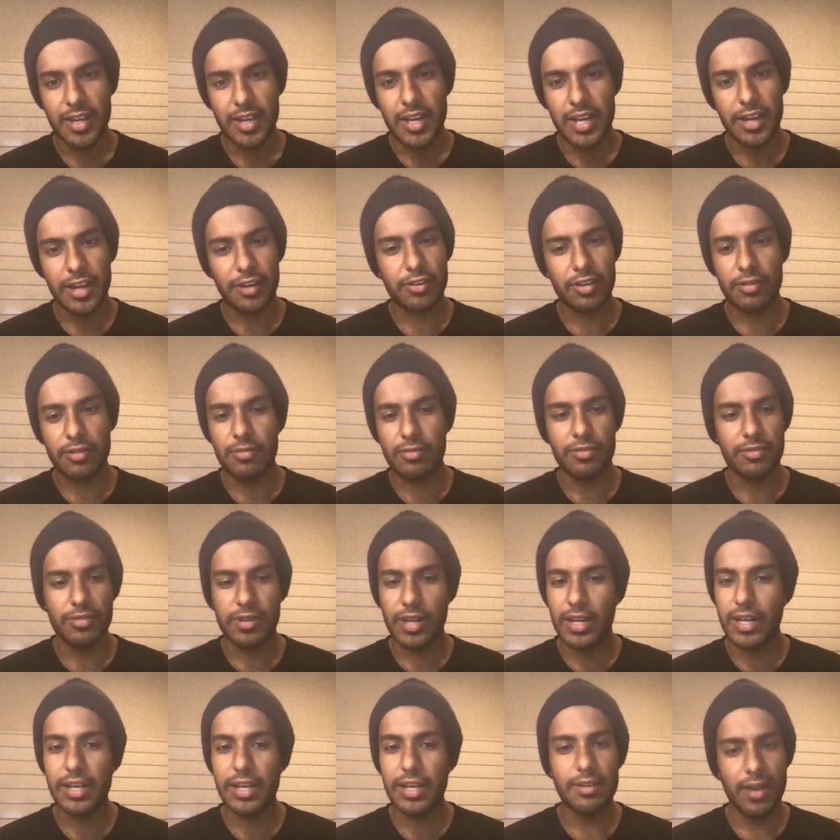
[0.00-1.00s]
It could
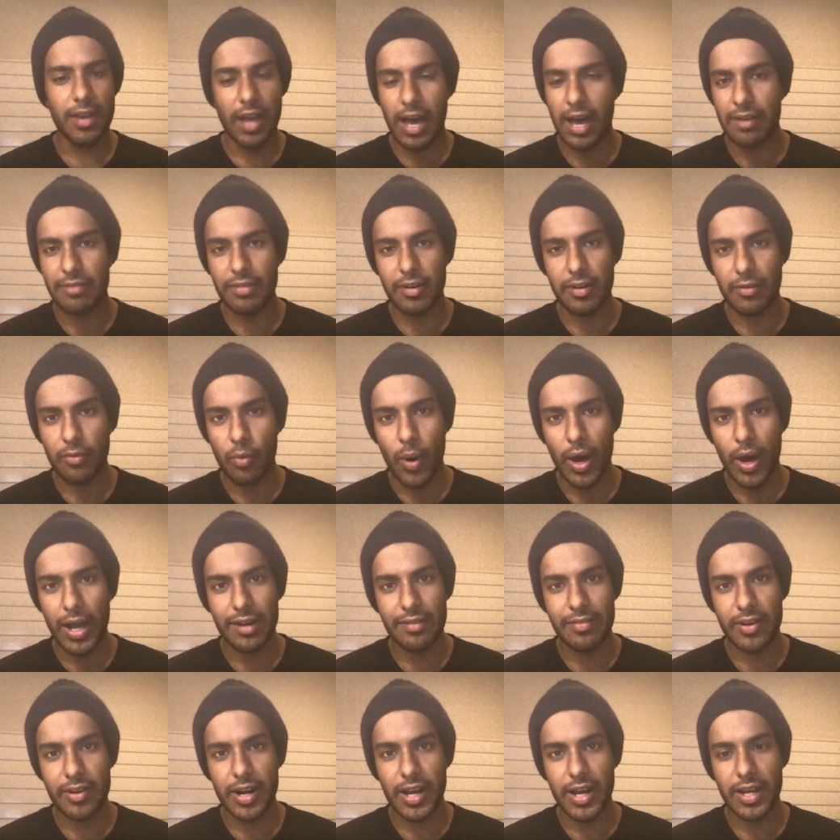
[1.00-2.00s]
really have a
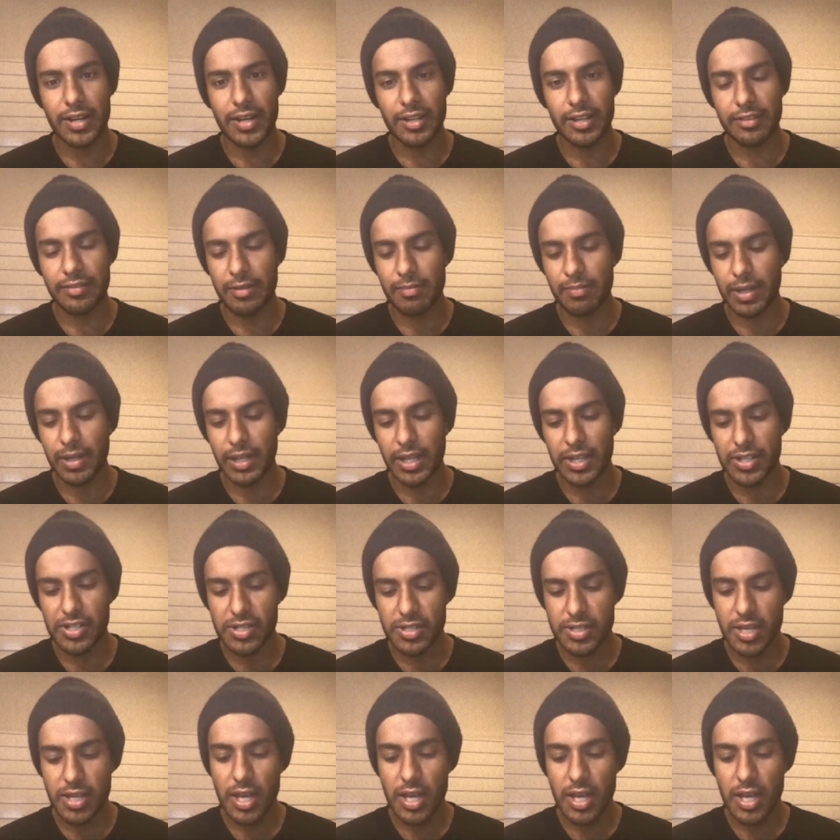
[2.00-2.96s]
wide variety of implications.